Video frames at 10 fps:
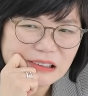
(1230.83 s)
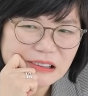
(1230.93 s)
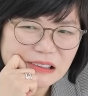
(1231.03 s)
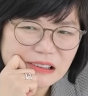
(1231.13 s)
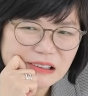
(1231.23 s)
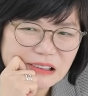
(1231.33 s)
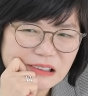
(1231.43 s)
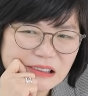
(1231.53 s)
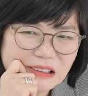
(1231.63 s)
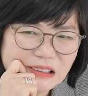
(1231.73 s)

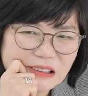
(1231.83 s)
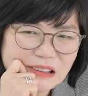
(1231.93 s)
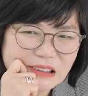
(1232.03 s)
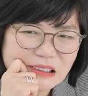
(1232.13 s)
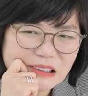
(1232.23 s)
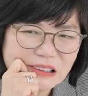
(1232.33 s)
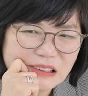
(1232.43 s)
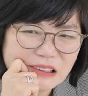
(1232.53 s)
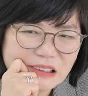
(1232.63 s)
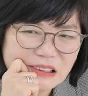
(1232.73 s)

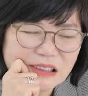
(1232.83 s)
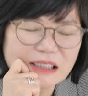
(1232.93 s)
(not speaking)